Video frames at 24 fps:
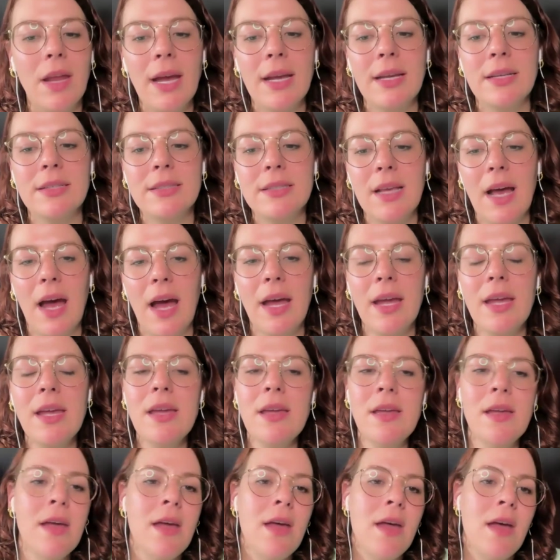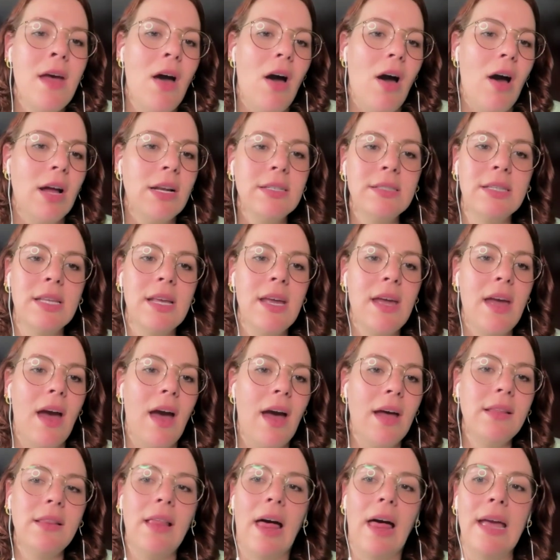nice. I
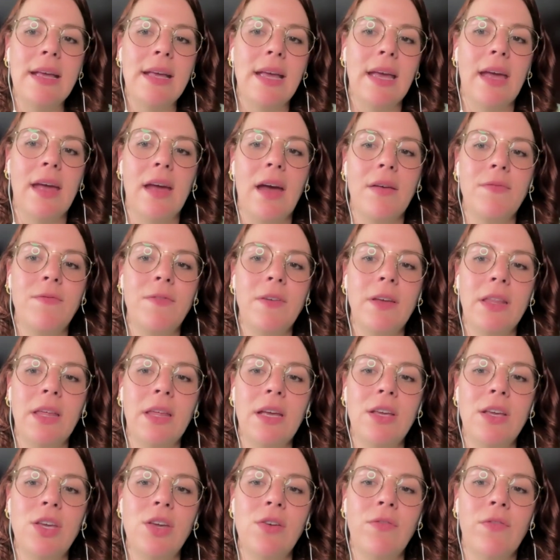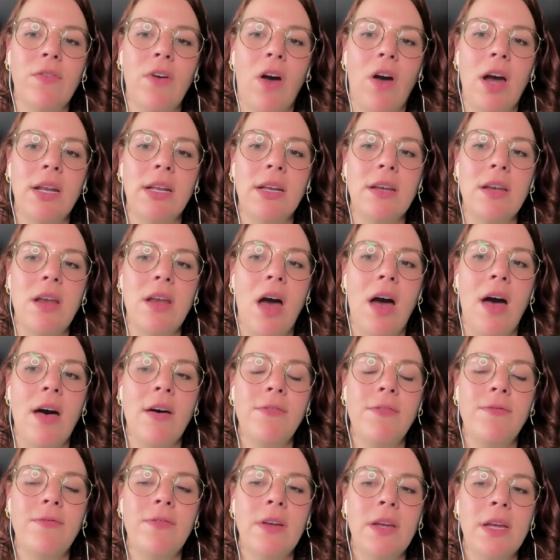like it. I feel like you've got
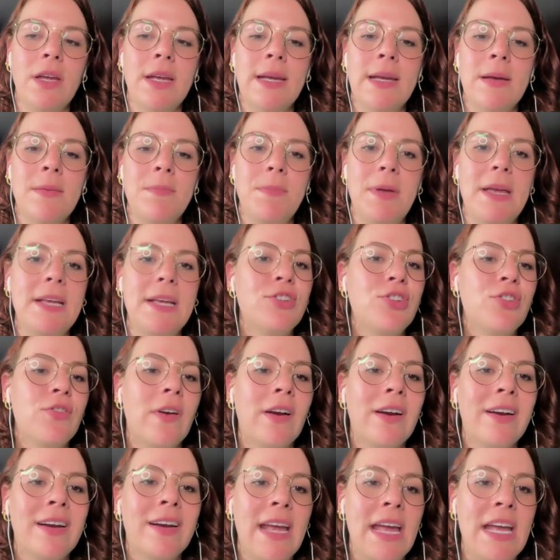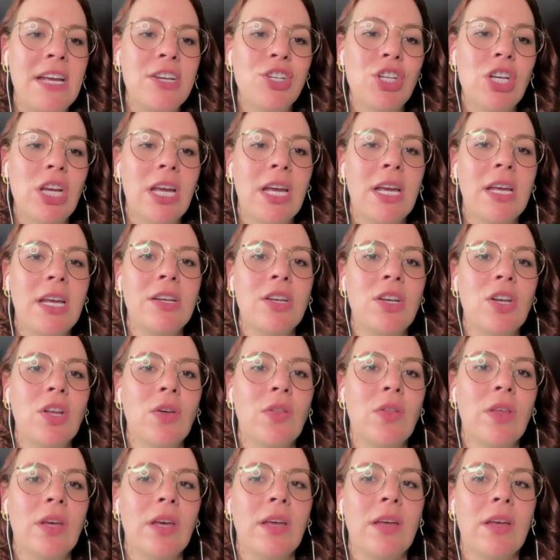enough pitch variation,
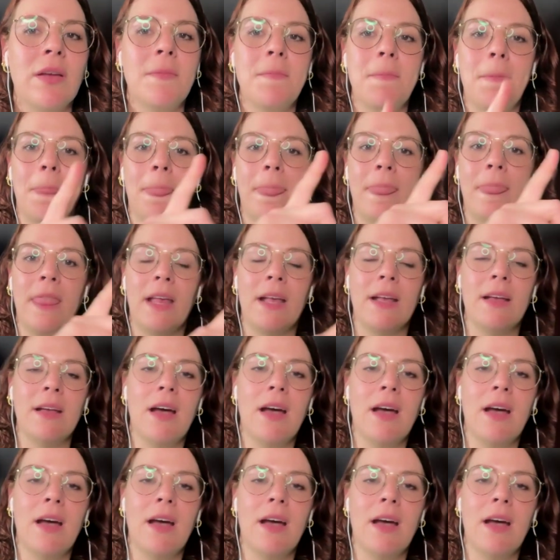the